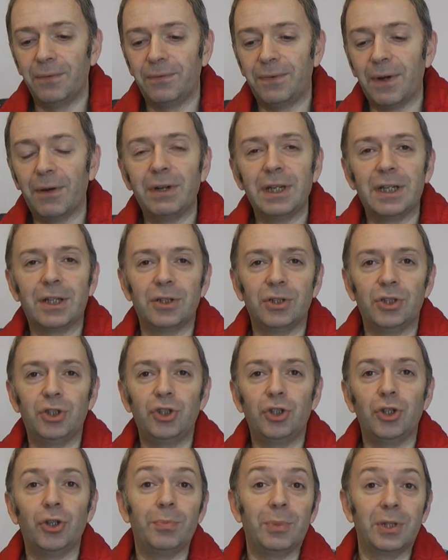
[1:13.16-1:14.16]
very
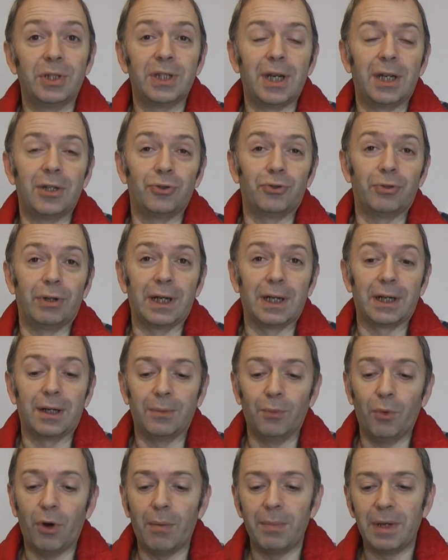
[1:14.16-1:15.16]
consumer centric.
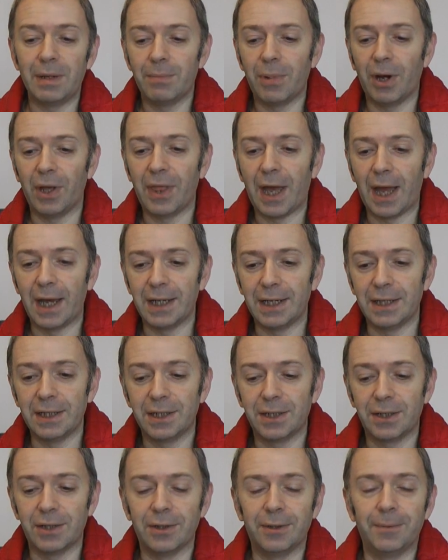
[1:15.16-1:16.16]
And what I mean by that
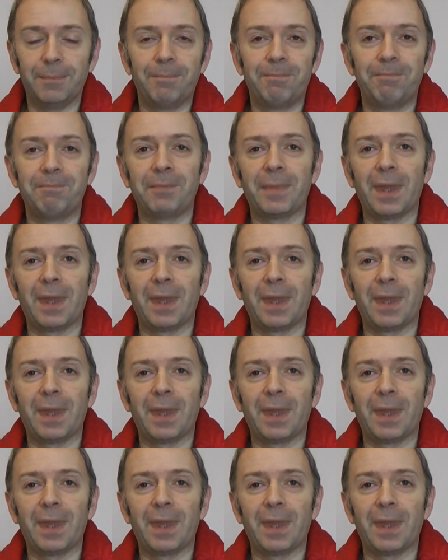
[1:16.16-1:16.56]
is that